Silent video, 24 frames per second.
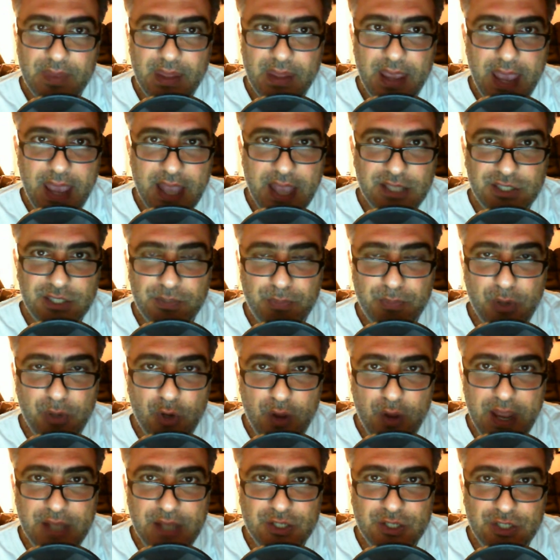it's pure
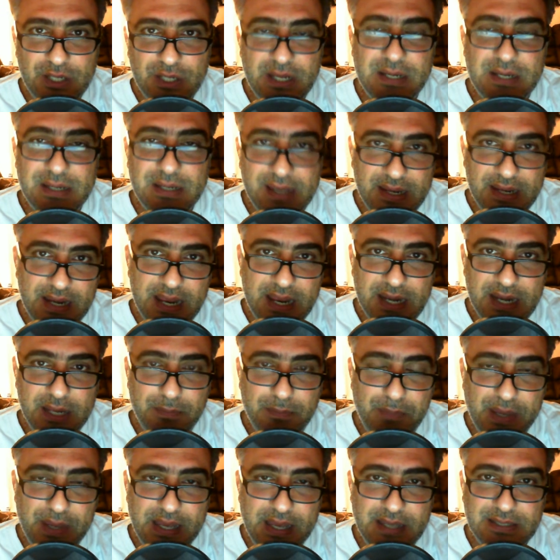HD,
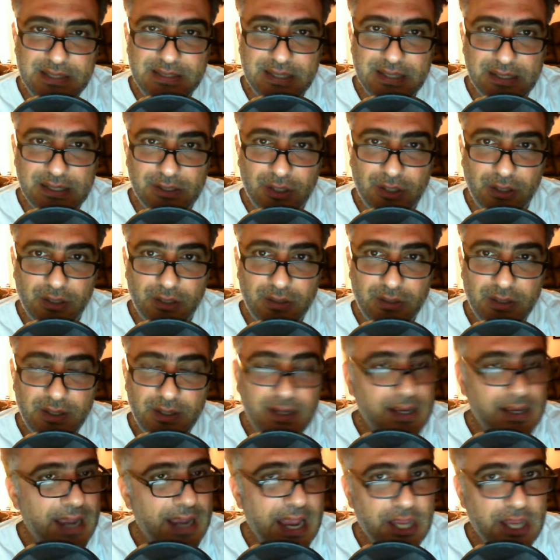1080p signal.
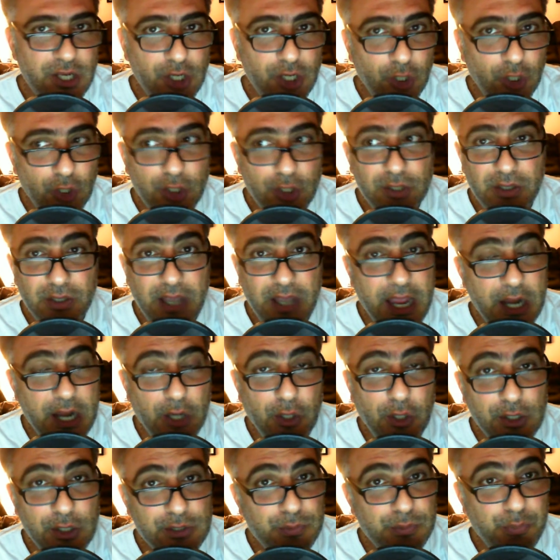And it
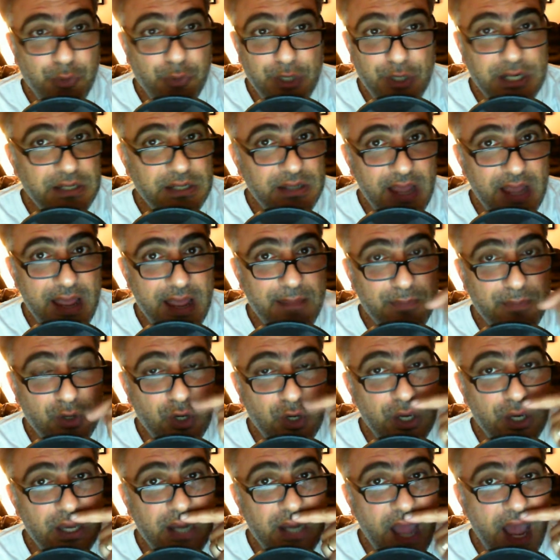looks pretty damn
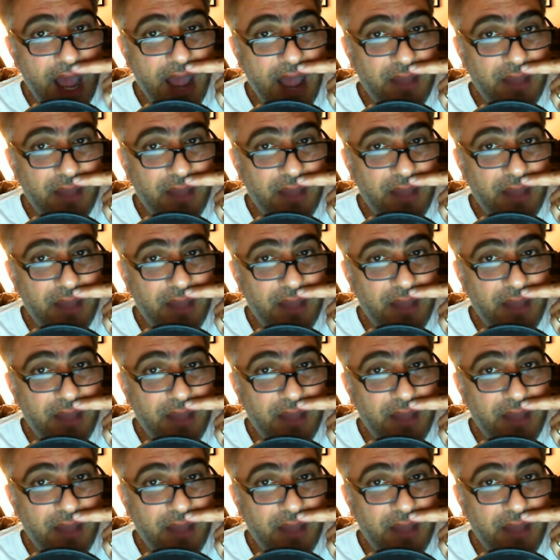good.